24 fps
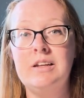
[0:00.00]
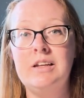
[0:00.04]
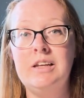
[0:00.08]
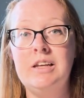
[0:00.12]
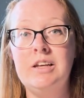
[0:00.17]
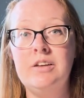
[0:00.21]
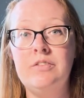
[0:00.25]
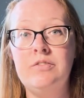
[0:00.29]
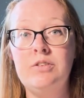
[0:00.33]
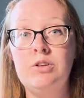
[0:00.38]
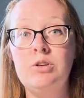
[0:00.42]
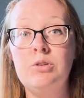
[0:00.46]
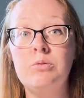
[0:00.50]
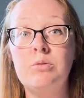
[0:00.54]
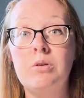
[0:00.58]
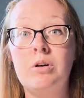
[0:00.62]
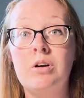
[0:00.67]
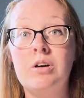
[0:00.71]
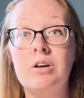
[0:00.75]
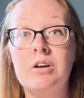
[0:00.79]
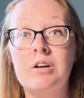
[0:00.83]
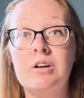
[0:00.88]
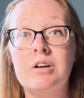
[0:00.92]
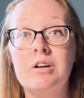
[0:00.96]
If you
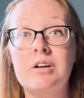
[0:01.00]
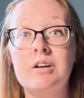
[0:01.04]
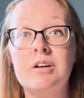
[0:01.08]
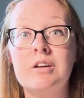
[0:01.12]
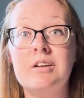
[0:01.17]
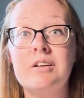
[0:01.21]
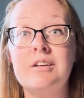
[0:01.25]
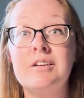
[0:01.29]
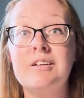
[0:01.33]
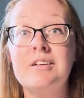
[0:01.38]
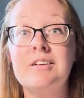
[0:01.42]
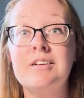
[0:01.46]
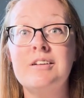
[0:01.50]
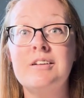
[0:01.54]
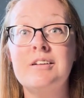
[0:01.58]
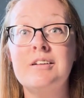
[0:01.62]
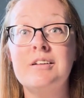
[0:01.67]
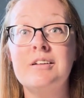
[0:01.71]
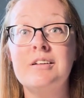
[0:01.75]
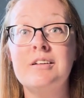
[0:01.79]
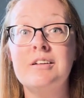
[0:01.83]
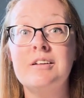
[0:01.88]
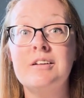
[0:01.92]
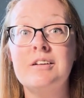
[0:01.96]
are
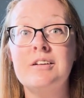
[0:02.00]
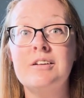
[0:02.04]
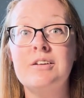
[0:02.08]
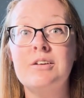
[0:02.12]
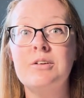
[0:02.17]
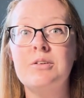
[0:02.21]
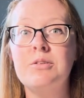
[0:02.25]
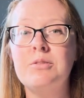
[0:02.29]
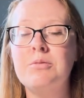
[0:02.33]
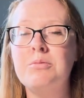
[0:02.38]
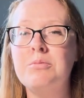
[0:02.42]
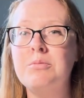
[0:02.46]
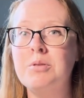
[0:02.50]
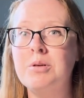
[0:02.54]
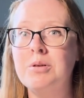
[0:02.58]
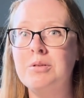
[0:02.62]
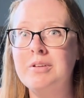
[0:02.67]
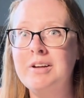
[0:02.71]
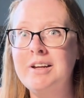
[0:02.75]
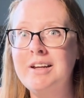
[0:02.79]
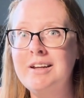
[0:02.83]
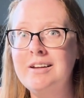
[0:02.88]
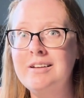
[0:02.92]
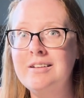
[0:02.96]

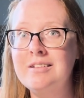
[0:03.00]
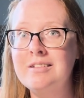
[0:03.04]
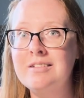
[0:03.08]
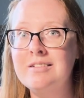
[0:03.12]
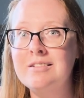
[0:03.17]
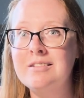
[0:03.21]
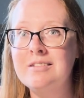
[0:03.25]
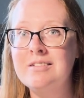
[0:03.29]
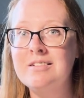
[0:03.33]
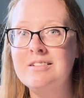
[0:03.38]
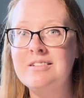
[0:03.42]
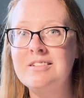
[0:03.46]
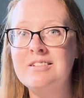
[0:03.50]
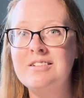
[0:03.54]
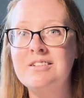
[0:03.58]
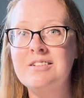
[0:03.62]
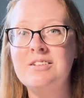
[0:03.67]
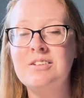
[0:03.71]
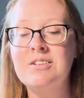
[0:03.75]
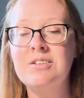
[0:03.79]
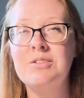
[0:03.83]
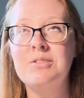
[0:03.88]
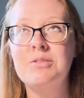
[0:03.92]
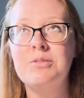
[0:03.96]
worried
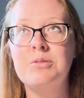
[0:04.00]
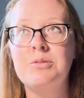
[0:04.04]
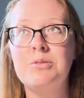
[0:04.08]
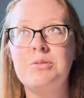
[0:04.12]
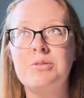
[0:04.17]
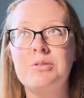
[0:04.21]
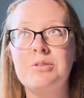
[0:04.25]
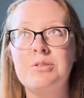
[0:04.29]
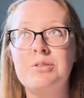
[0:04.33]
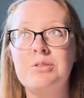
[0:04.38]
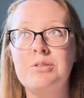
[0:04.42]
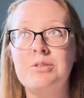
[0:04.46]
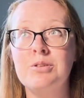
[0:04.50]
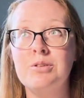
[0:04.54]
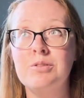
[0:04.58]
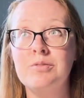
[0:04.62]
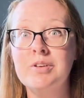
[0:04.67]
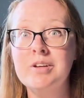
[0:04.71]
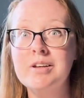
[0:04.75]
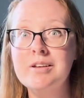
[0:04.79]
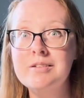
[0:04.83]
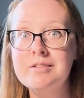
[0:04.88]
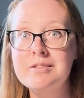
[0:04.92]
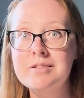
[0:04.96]
or
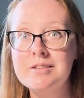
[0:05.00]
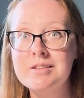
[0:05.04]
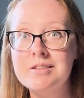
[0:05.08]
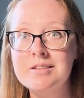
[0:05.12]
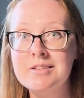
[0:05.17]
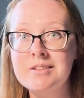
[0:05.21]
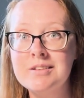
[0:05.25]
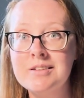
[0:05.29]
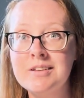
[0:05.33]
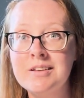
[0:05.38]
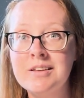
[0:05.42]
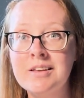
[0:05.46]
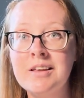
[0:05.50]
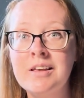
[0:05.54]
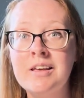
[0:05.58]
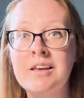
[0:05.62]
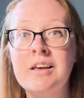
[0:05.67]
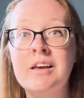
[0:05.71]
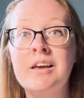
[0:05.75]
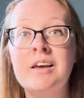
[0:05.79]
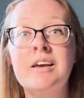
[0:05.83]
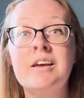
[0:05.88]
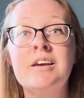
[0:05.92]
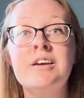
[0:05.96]
nervous,
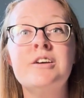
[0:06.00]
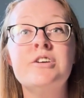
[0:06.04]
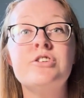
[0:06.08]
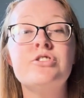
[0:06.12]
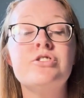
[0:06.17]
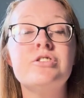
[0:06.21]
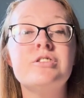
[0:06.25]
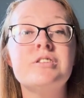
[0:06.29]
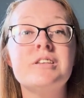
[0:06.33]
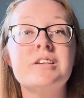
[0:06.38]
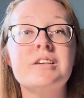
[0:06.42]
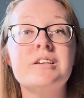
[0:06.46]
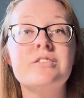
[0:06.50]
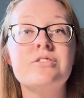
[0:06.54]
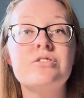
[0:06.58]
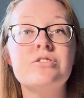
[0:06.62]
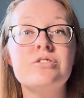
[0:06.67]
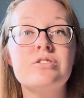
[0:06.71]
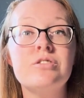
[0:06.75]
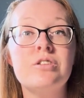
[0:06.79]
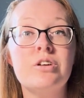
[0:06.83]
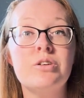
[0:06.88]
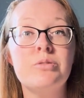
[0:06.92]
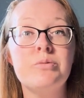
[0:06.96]
she's saying
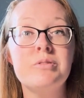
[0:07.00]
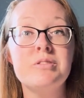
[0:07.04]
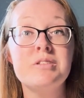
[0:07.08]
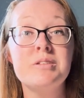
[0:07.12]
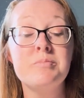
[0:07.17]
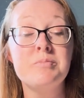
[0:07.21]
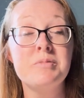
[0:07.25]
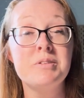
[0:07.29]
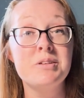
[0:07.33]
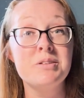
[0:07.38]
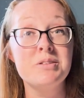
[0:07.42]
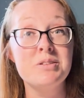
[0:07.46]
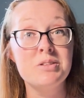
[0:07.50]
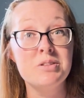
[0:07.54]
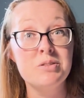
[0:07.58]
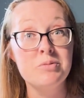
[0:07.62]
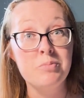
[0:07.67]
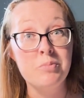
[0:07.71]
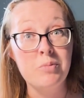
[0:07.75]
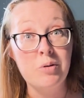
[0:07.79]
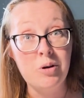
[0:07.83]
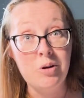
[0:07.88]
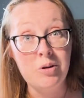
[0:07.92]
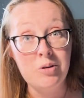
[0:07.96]
start with something
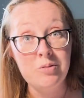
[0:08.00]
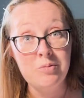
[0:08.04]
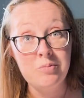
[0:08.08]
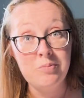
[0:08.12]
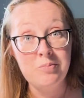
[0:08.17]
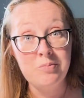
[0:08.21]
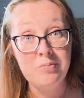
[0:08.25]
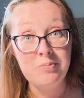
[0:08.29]
small.